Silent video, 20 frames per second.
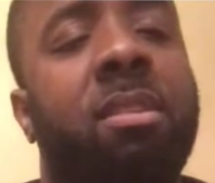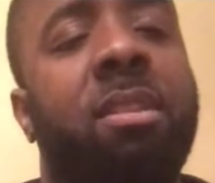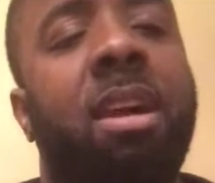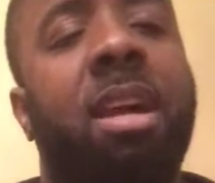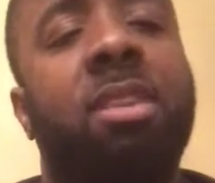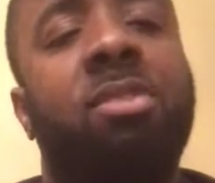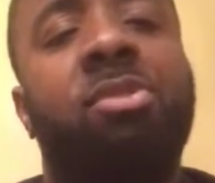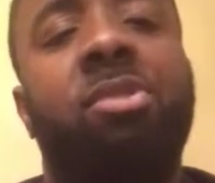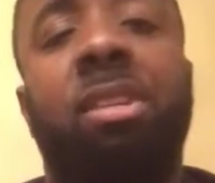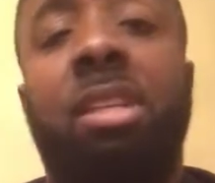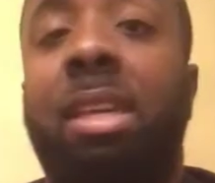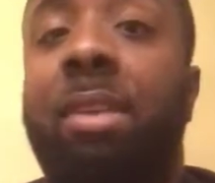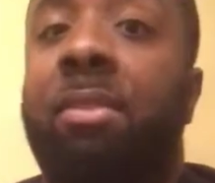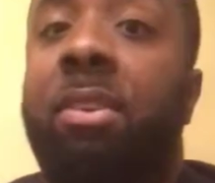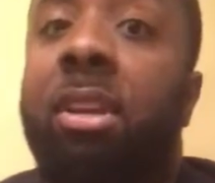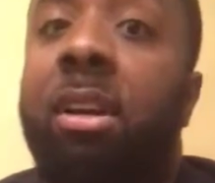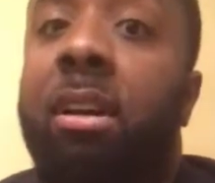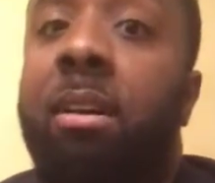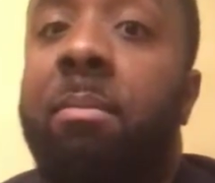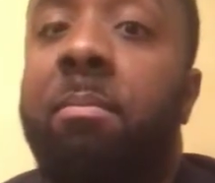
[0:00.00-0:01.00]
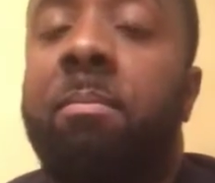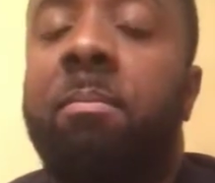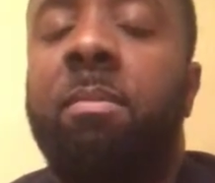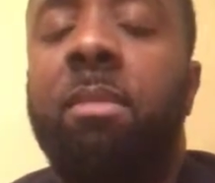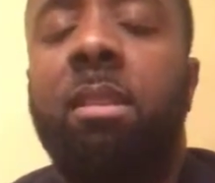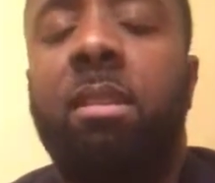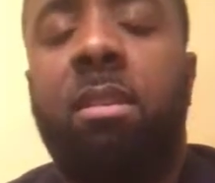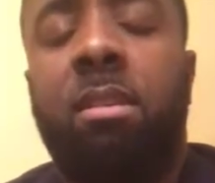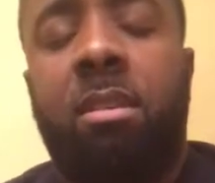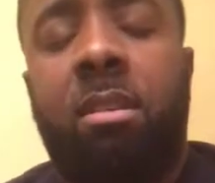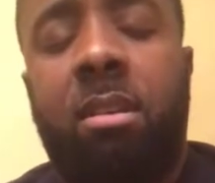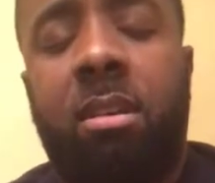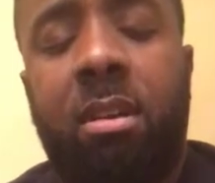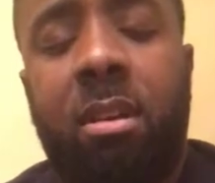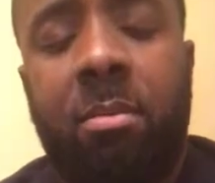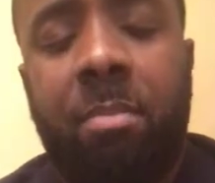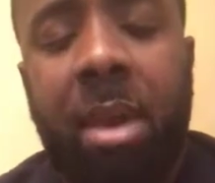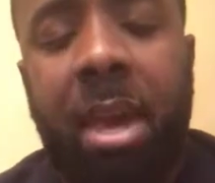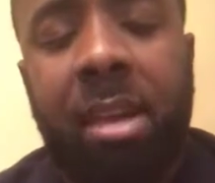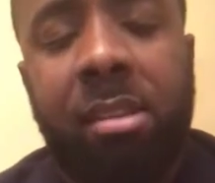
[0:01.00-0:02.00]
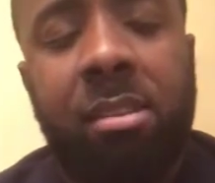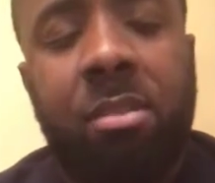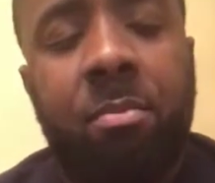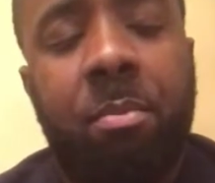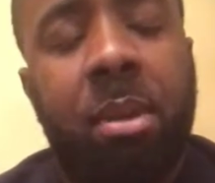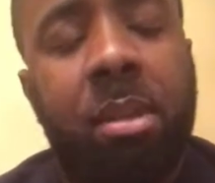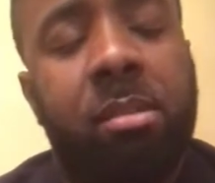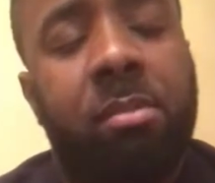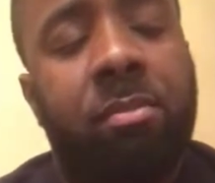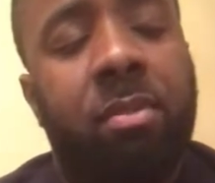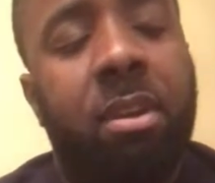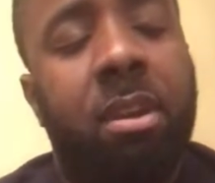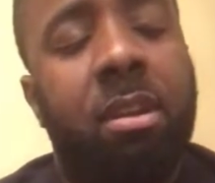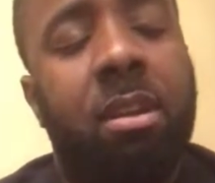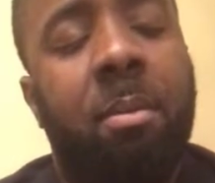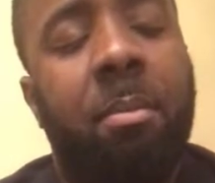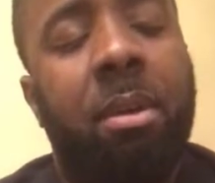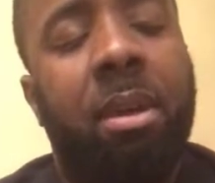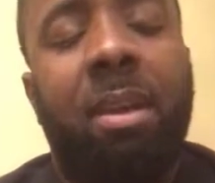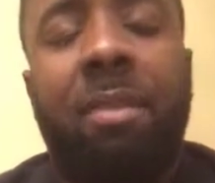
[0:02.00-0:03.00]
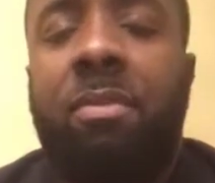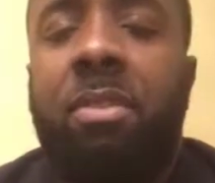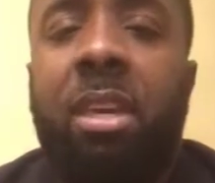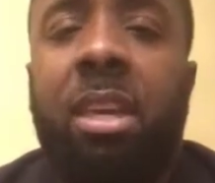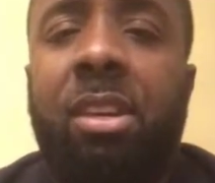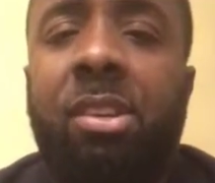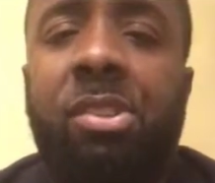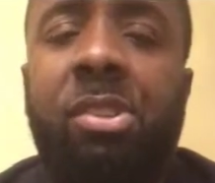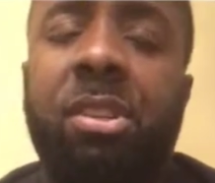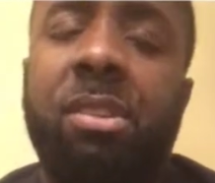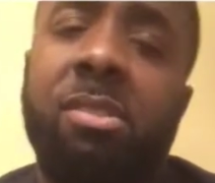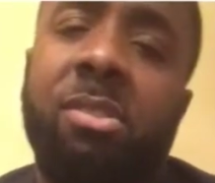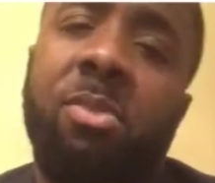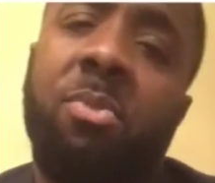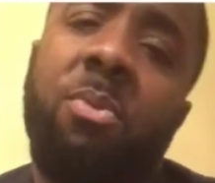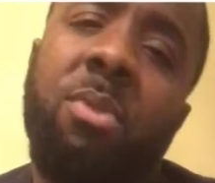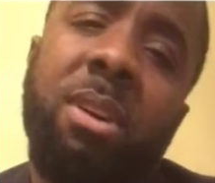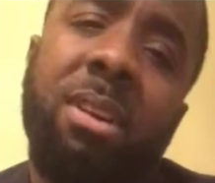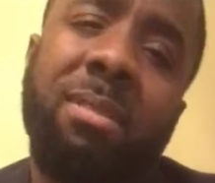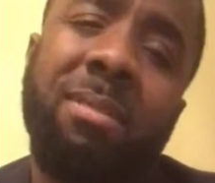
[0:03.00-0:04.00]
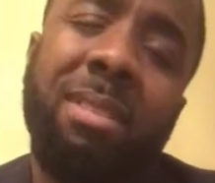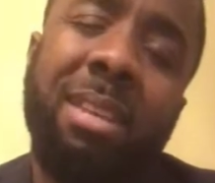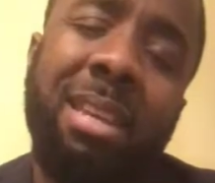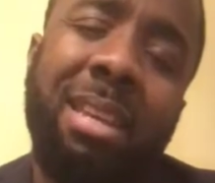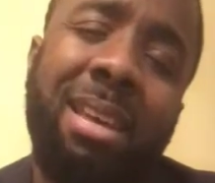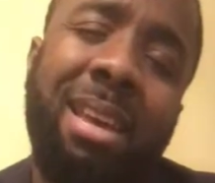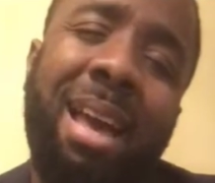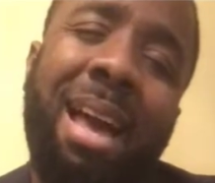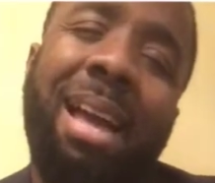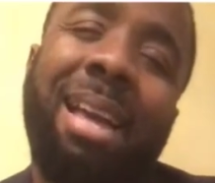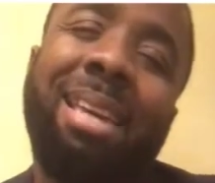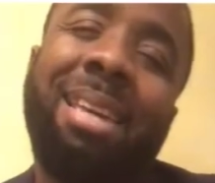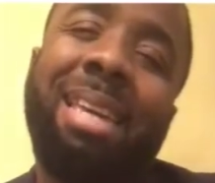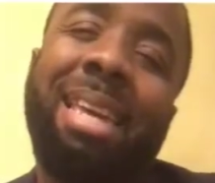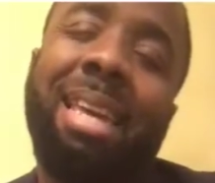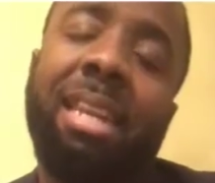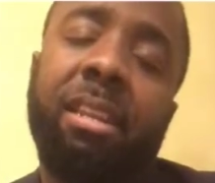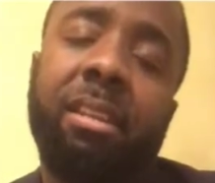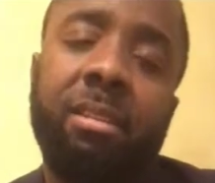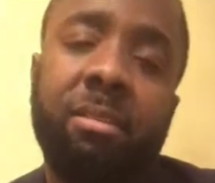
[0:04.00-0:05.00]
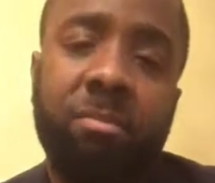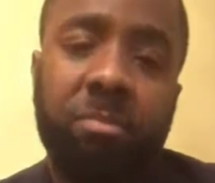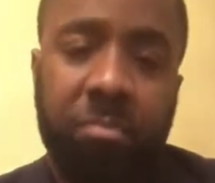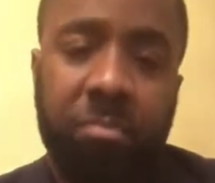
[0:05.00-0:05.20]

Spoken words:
or not you should give it up, asking best friend, if he or she is the one. I get it.